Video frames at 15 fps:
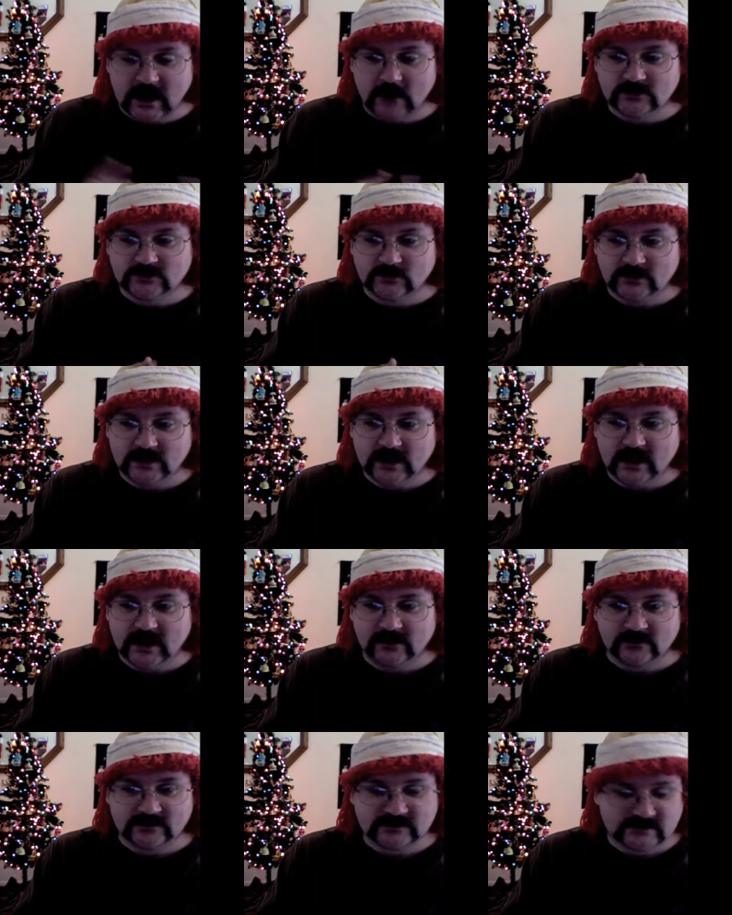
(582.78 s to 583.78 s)
Johnny
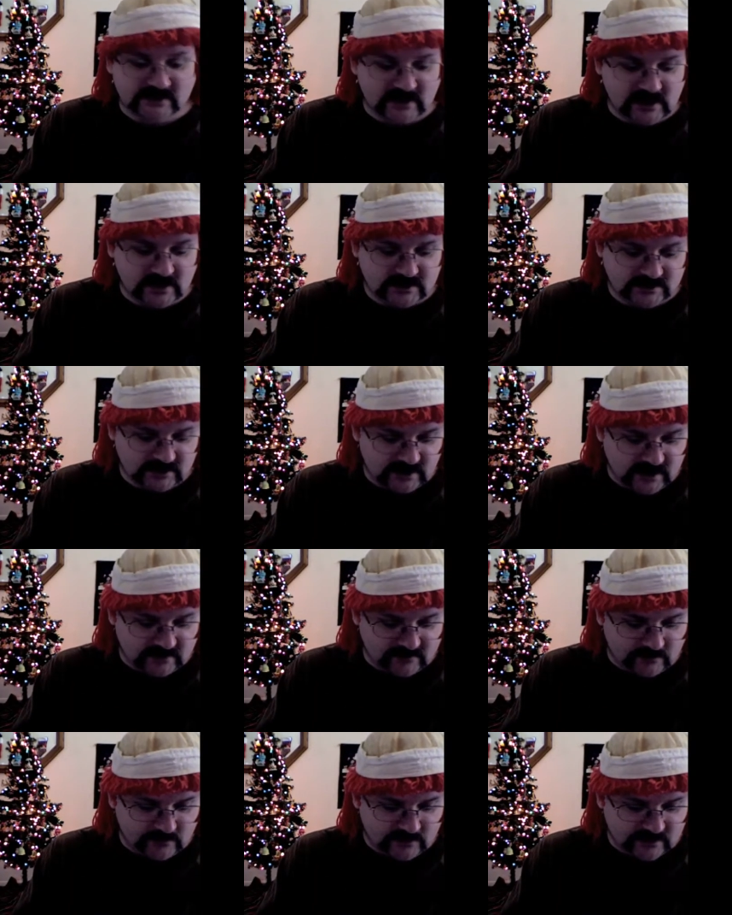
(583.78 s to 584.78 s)
handles each and every
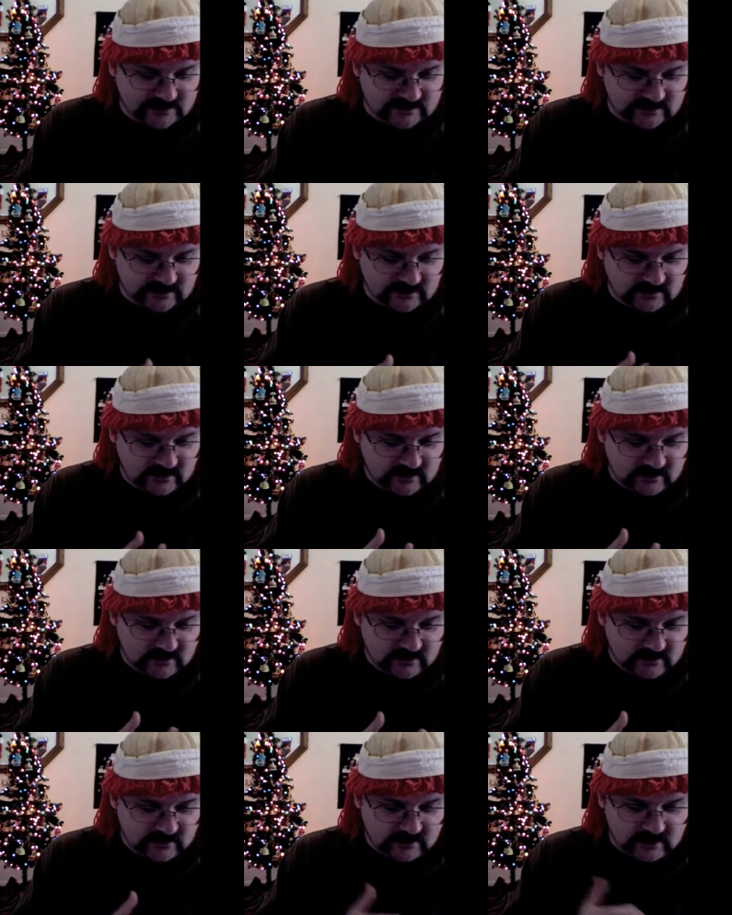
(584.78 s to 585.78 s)
person
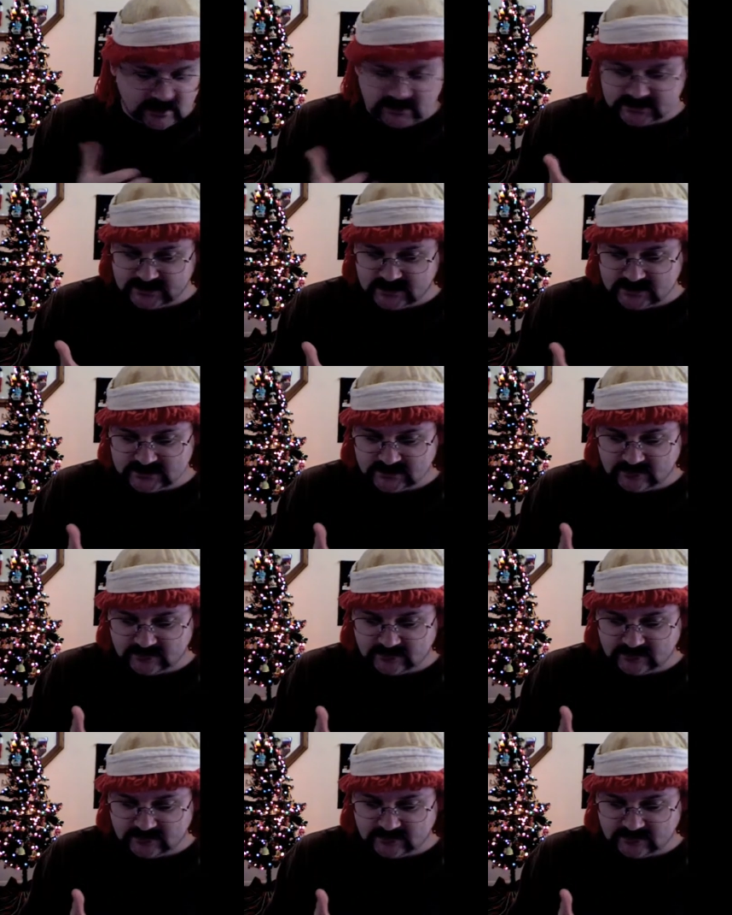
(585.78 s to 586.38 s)
in a sense of